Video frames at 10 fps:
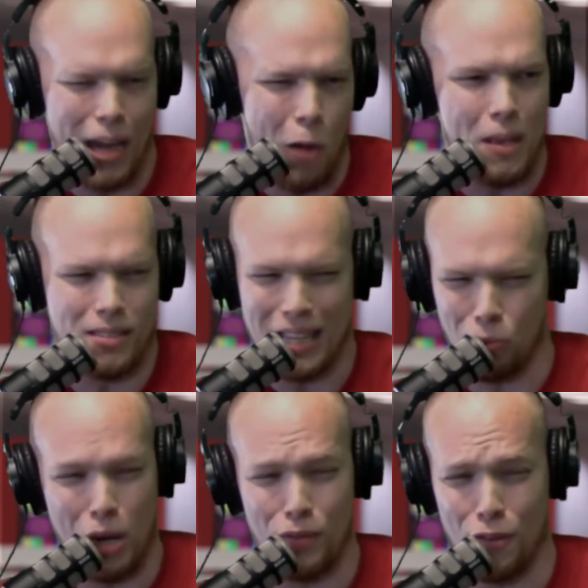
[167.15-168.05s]
They are missing
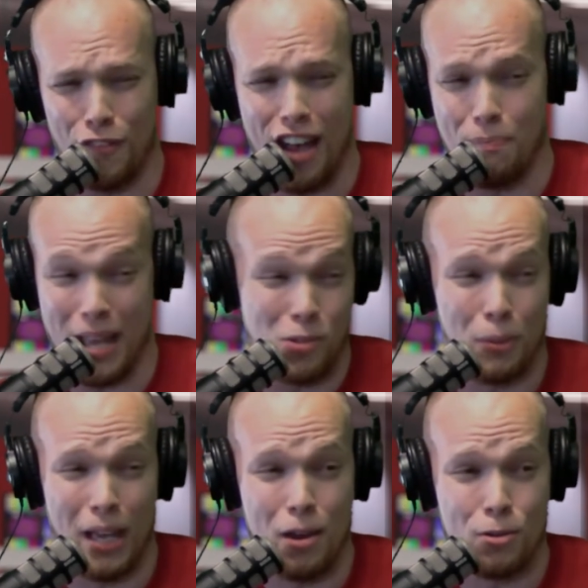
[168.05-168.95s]
three of their five best
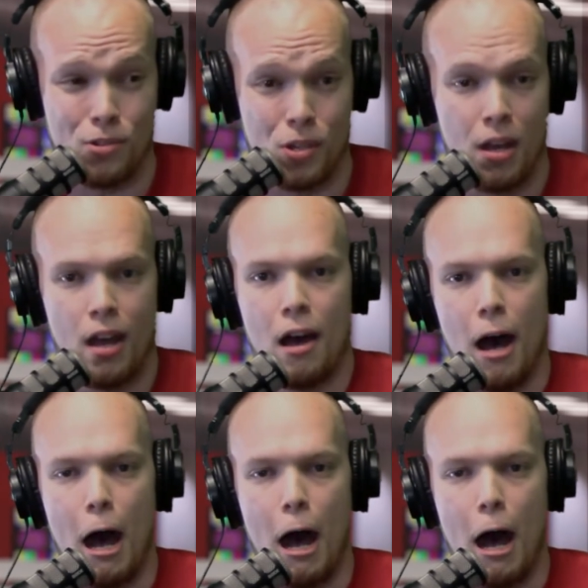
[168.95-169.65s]
players.